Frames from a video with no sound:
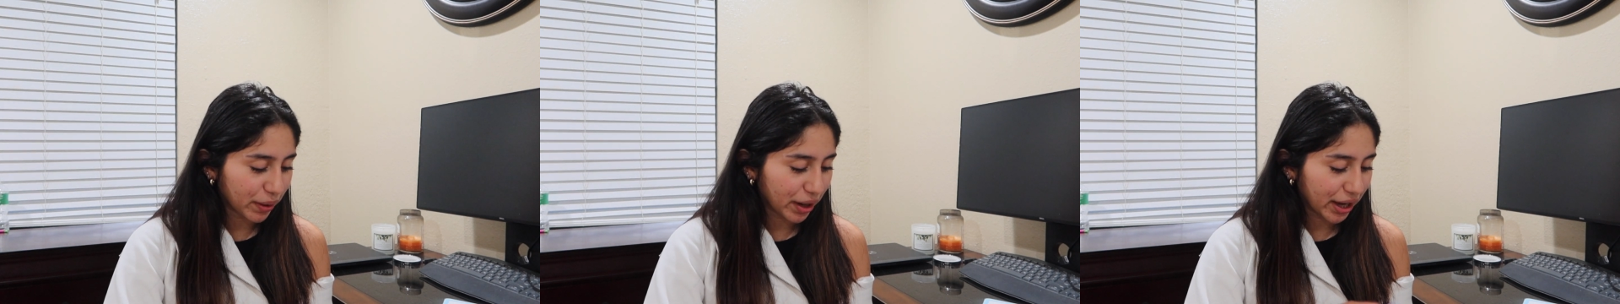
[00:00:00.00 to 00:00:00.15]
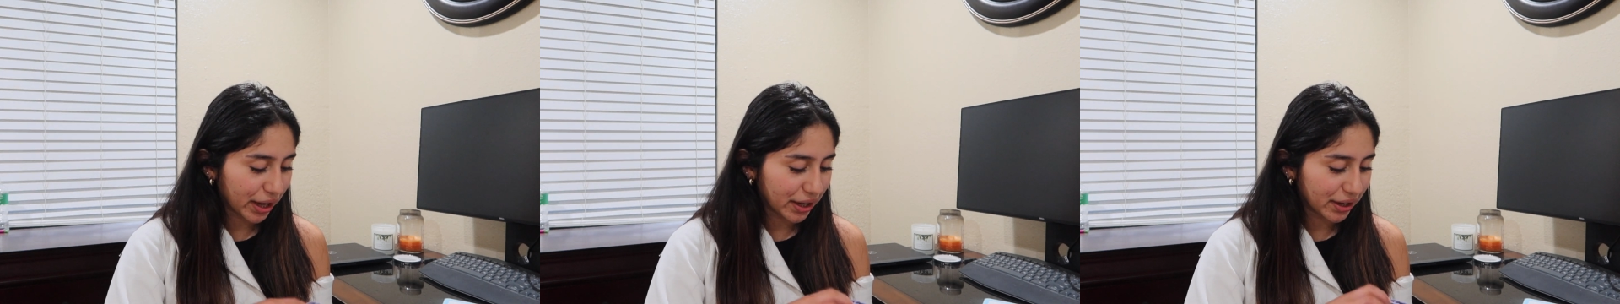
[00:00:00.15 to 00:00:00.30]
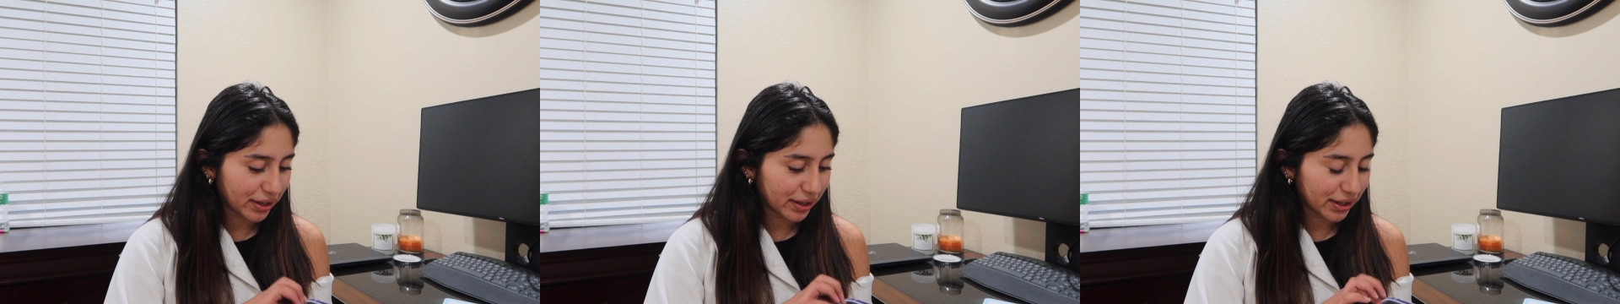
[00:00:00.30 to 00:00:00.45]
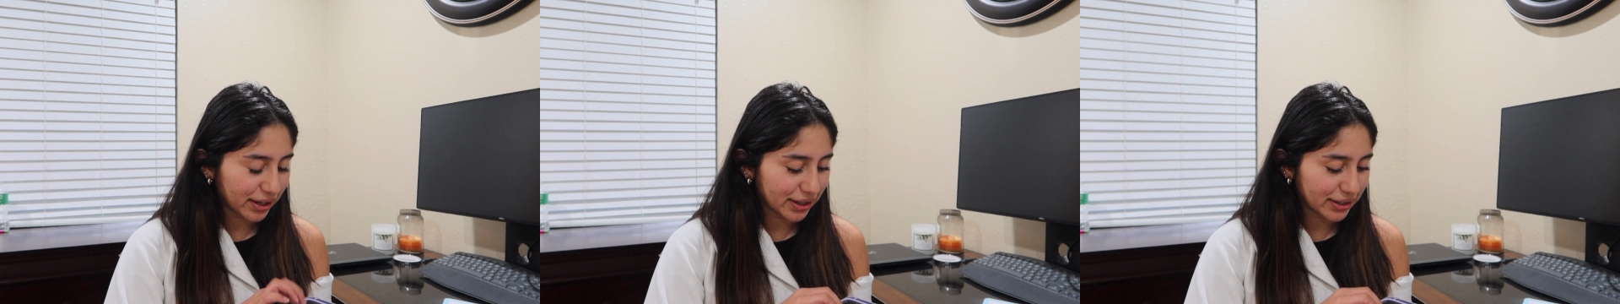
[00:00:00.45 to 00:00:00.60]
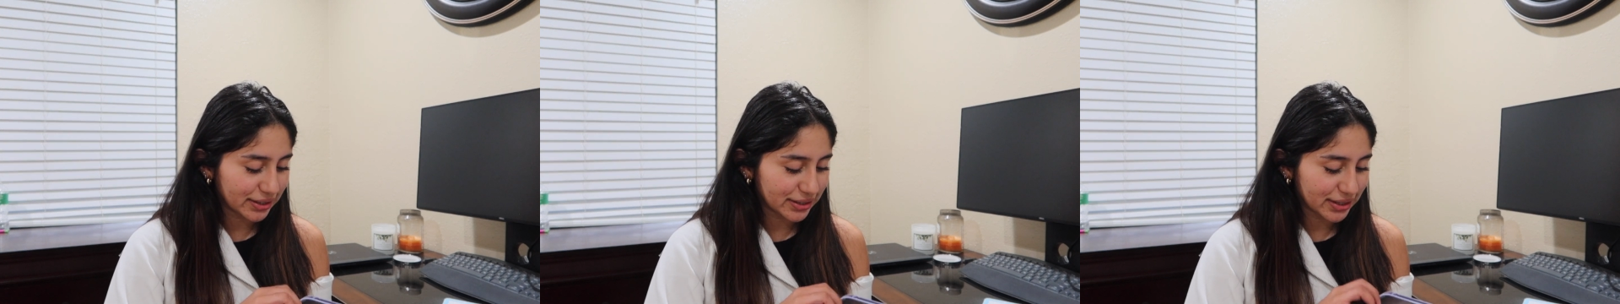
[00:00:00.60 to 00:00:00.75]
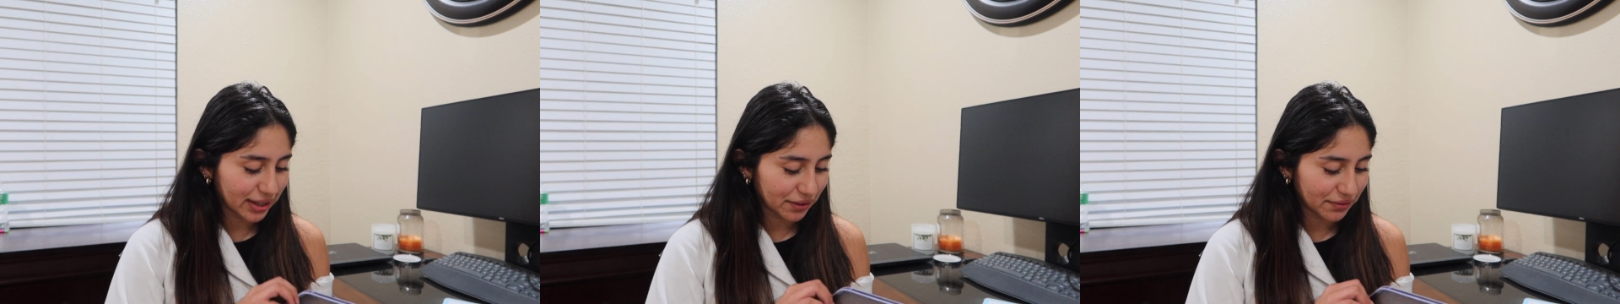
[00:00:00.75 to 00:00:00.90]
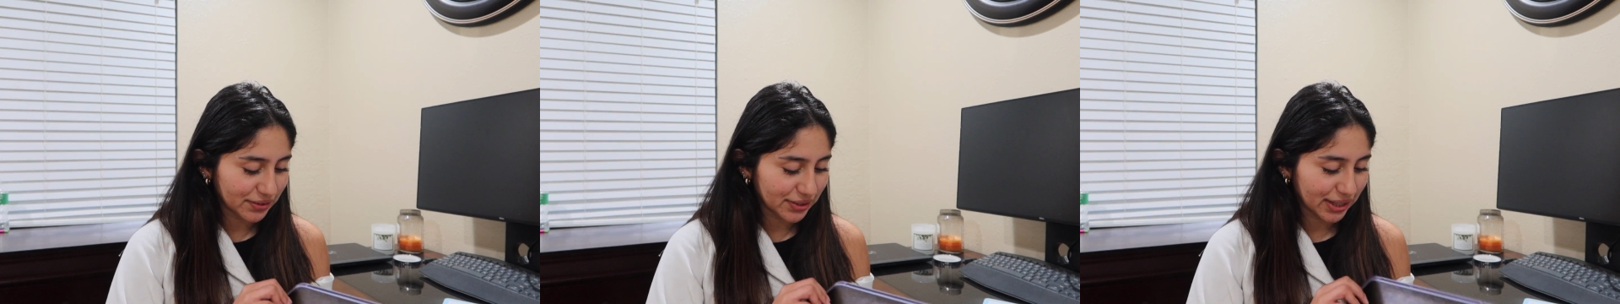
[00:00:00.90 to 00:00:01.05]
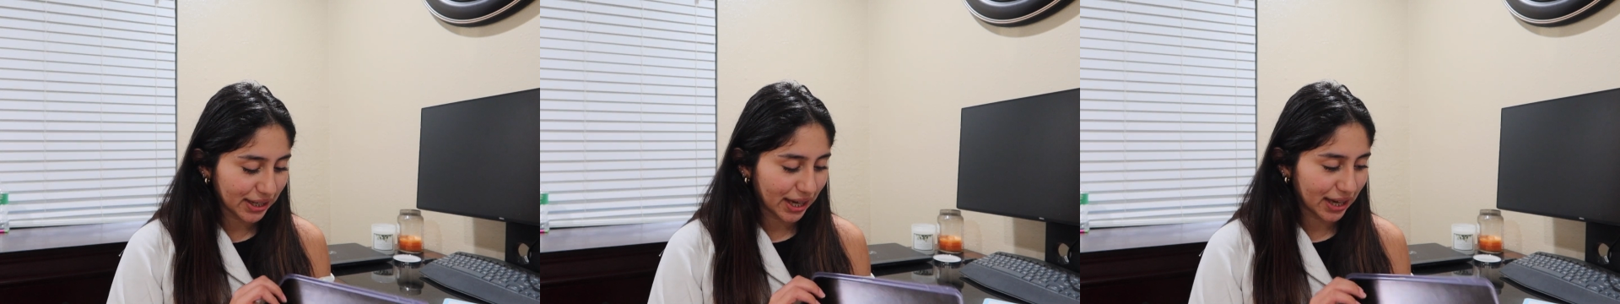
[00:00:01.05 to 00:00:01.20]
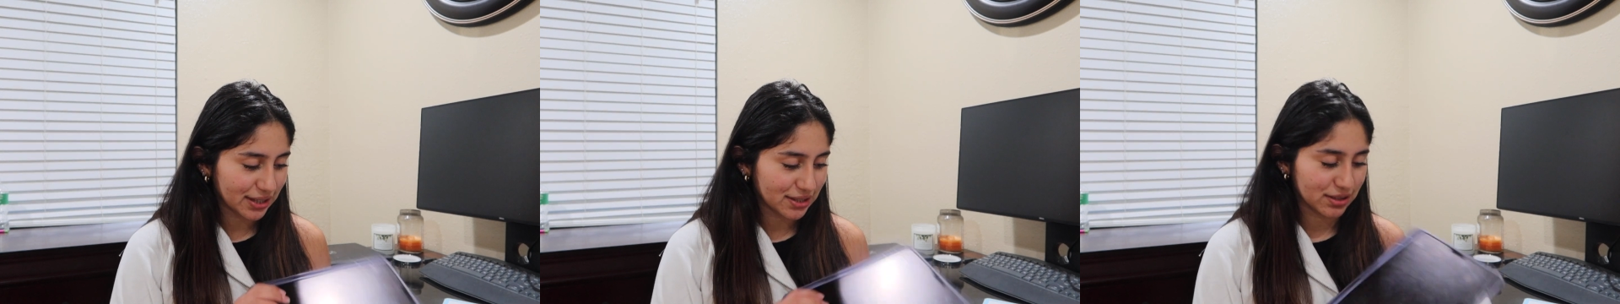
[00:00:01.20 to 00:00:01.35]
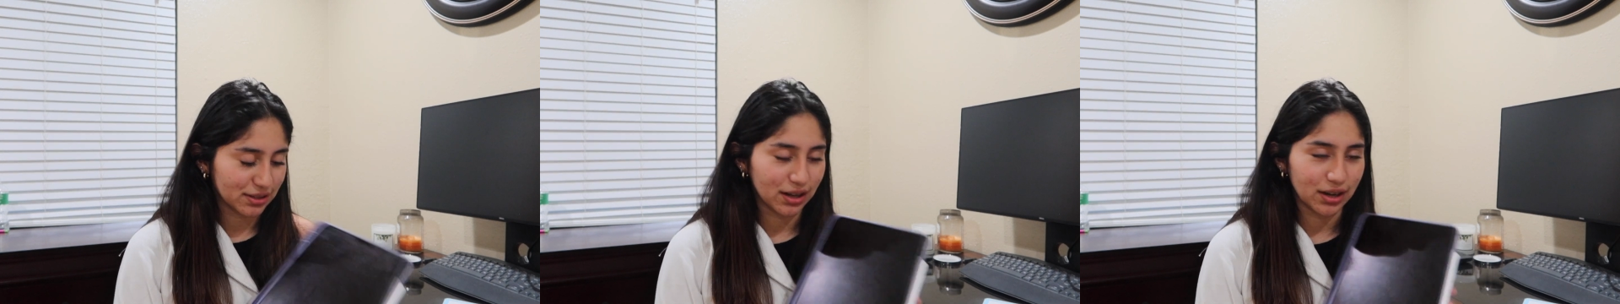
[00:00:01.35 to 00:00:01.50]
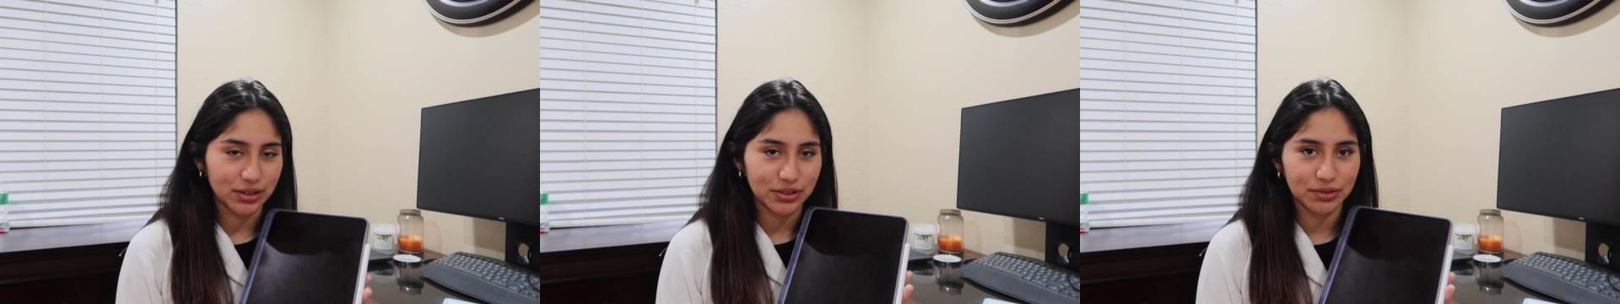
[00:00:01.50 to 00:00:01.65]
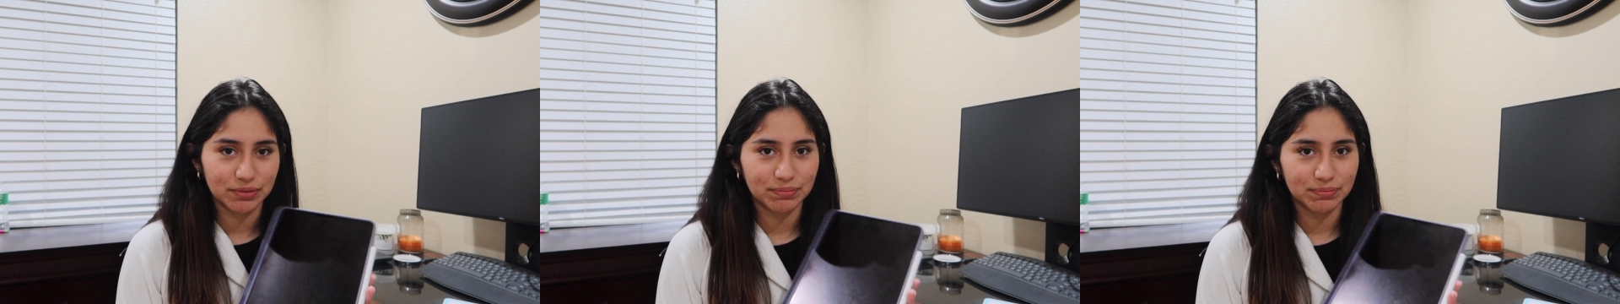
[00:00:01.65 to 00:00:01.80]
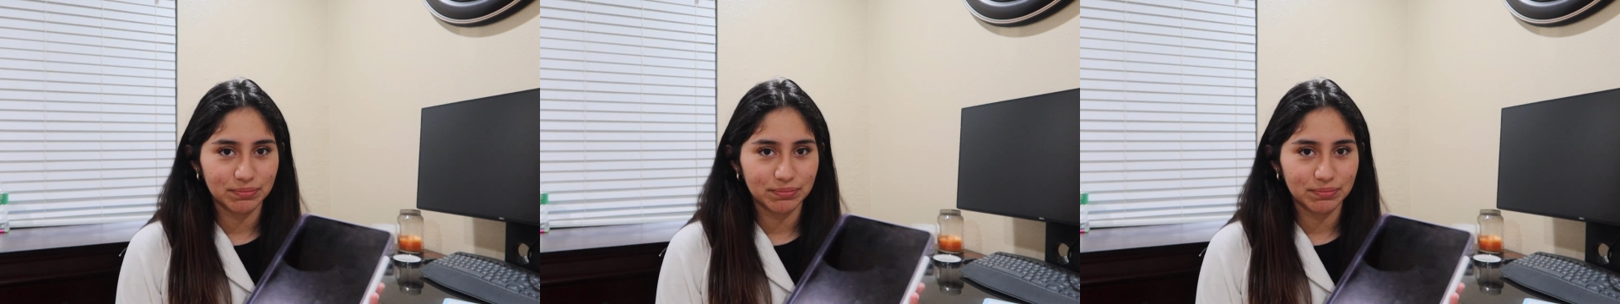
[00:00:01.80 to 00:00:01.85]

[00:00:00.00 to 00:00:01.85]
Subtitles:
but it definitely has a lot of